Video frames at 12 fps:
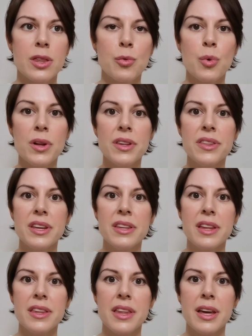The one
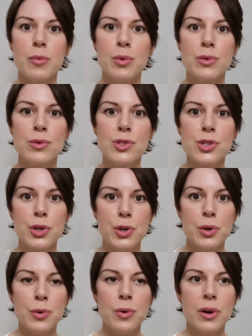thing that they will
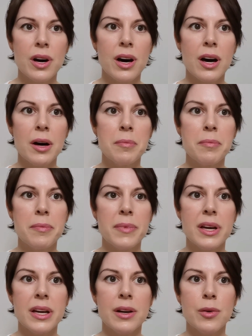do um,
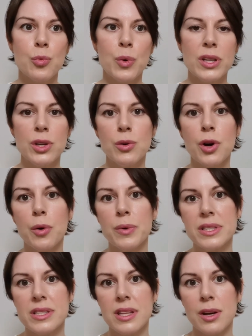when you go
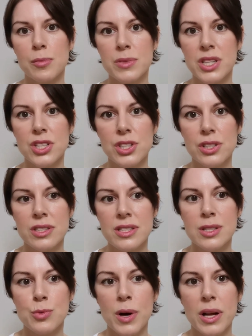into the
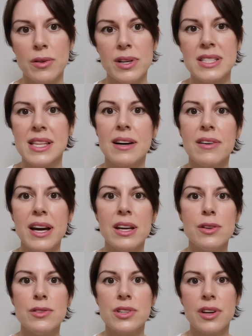opticians as well is they'll
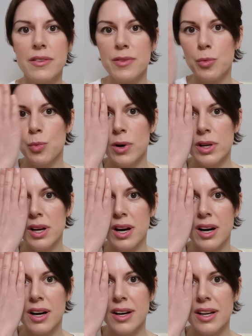get you to cover one
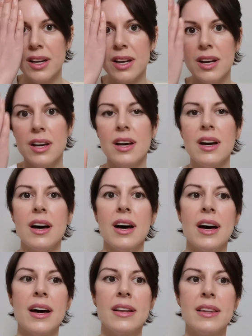eye,
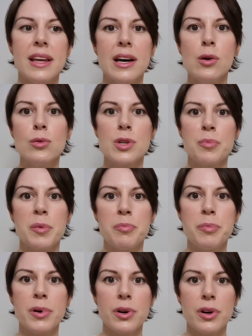and they hold up a
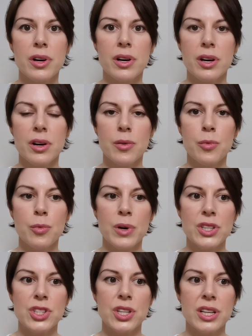book
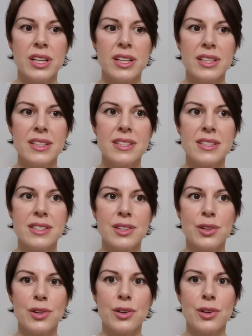which is